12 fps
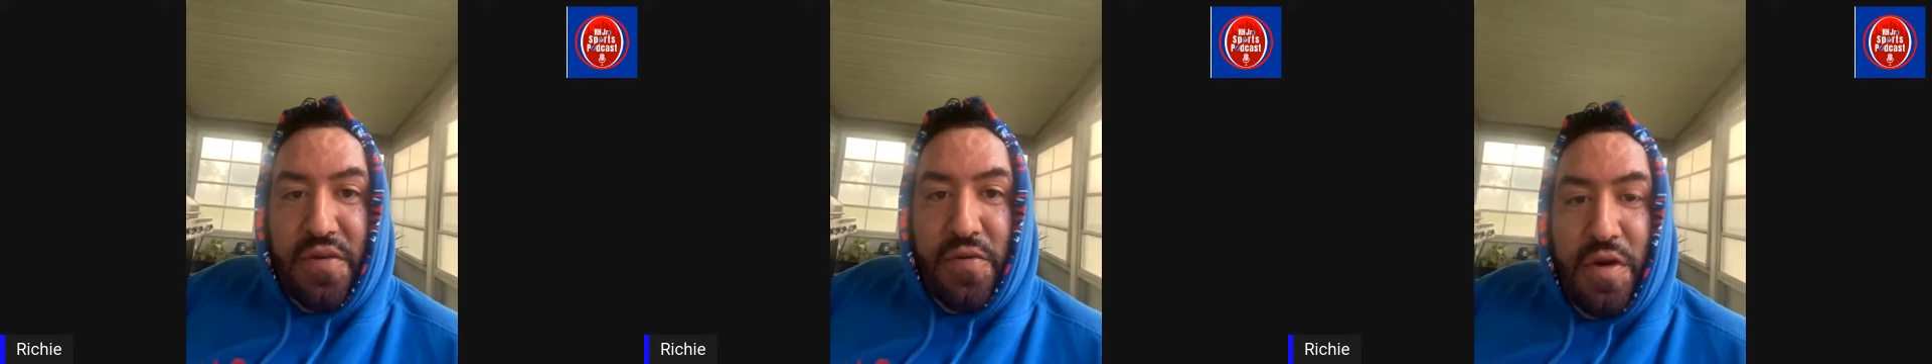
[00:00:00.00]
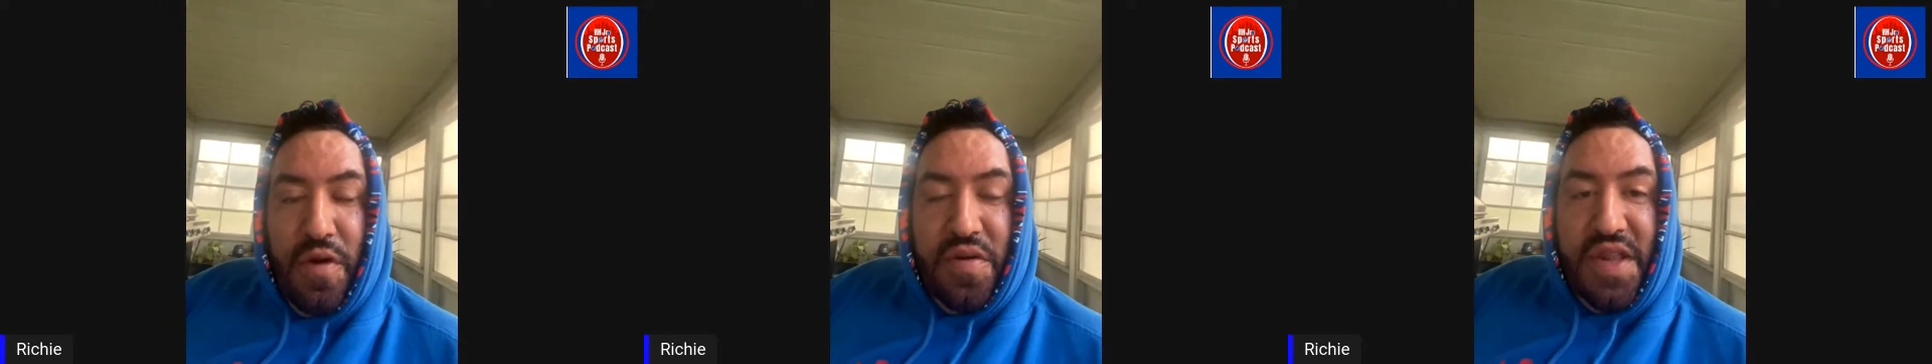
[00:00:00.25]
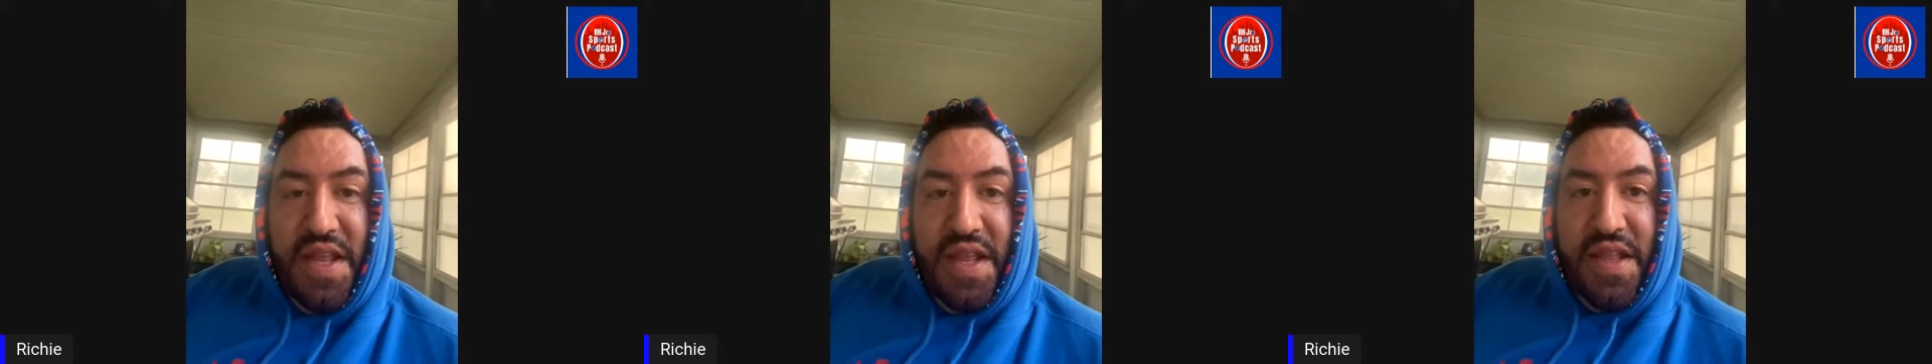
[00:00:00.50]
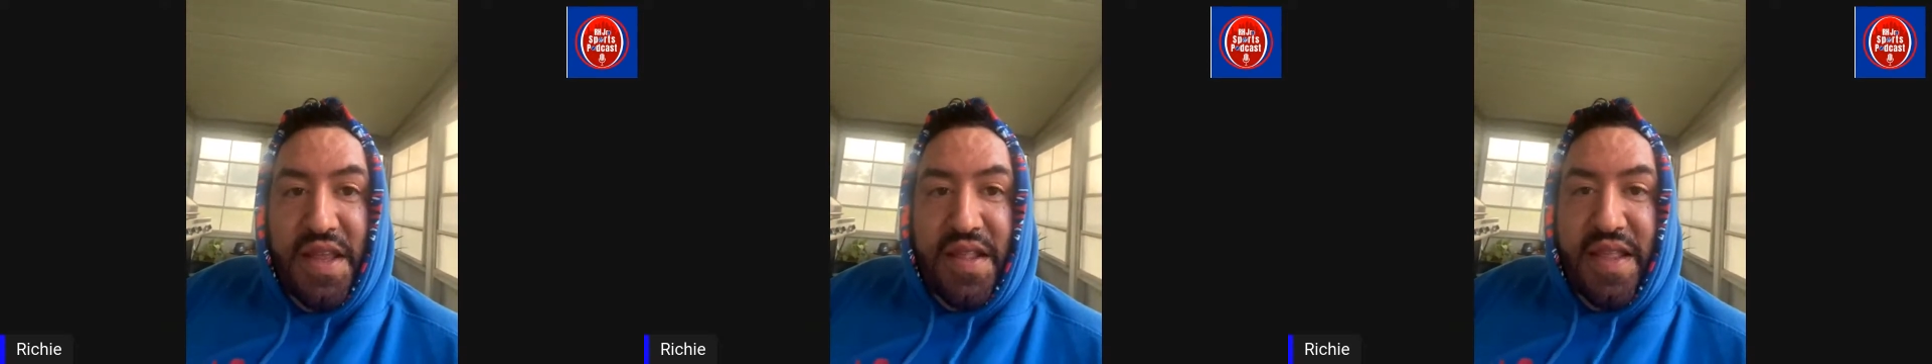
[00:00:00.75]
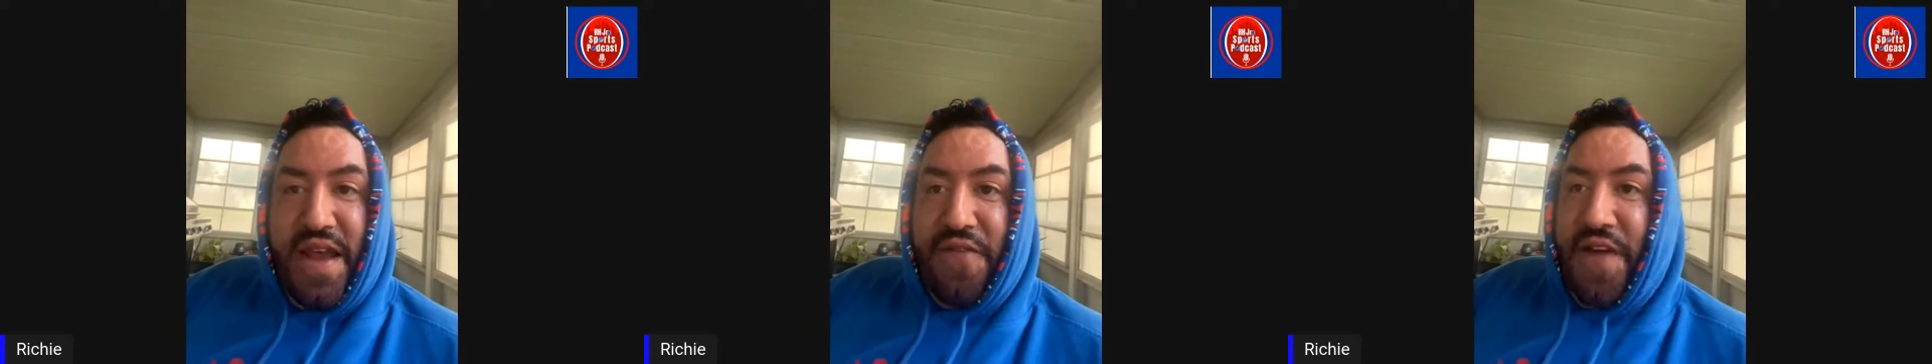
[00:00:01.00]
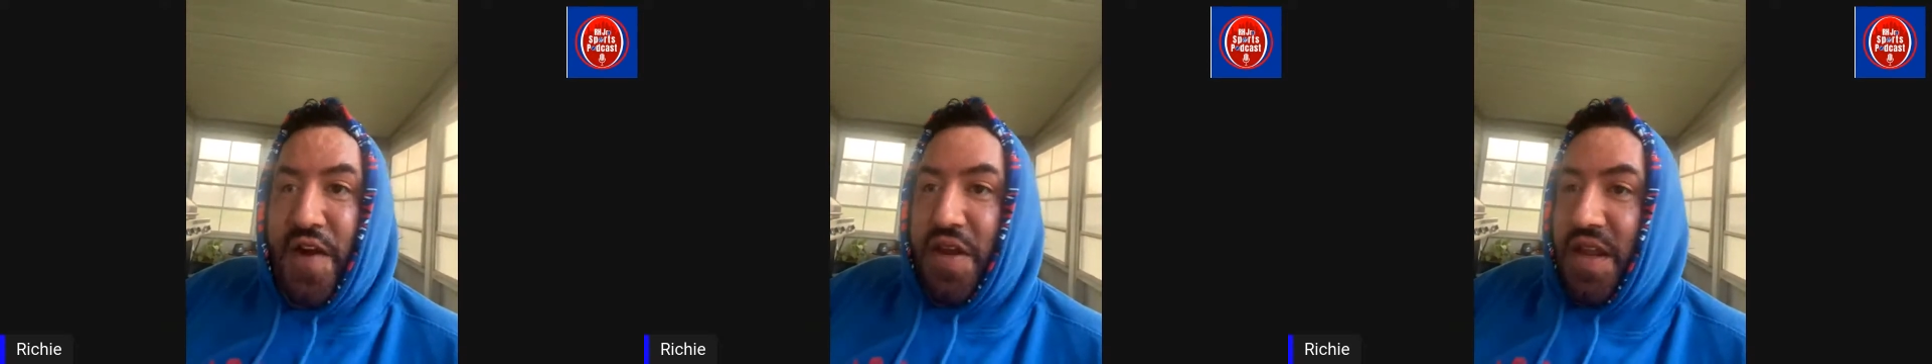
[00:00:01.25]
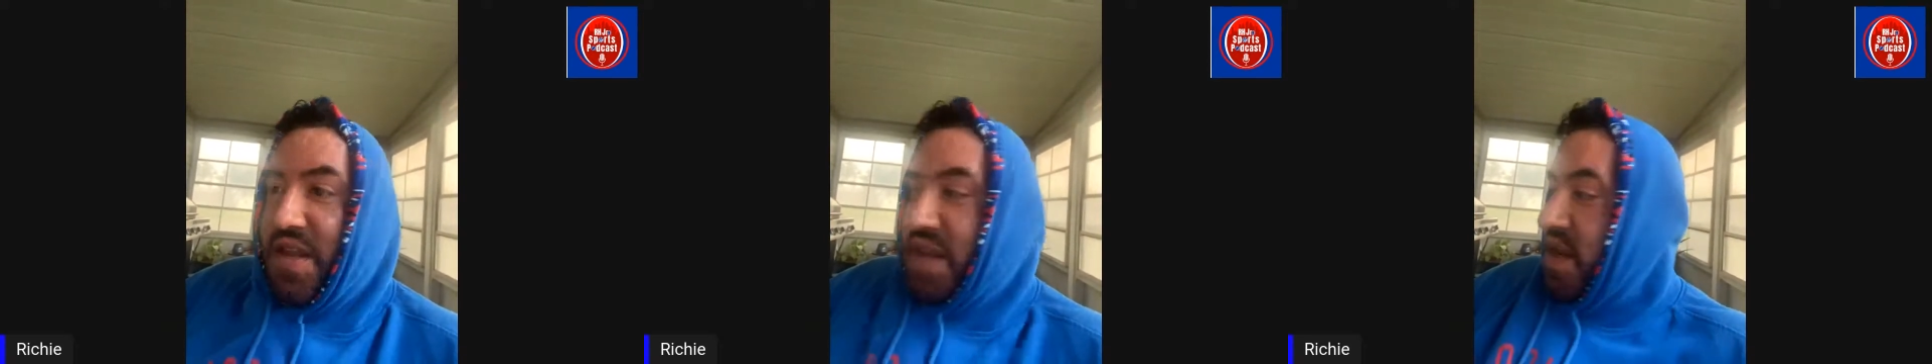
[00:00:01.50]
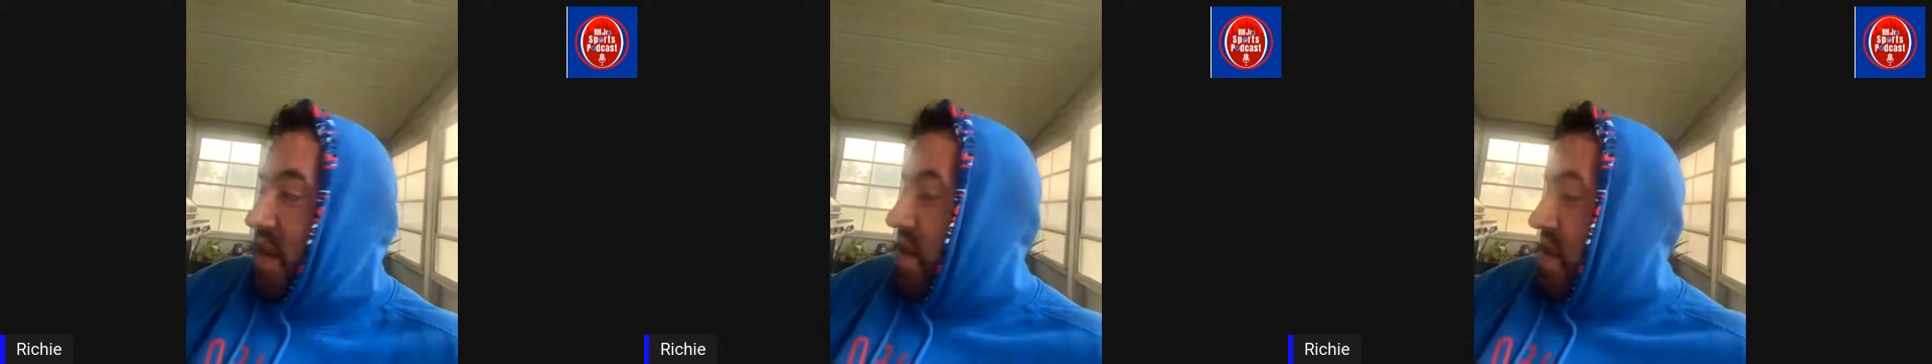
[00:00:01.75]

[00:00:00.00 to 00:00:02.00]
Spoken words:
who are hosting the Atlanta Falcons.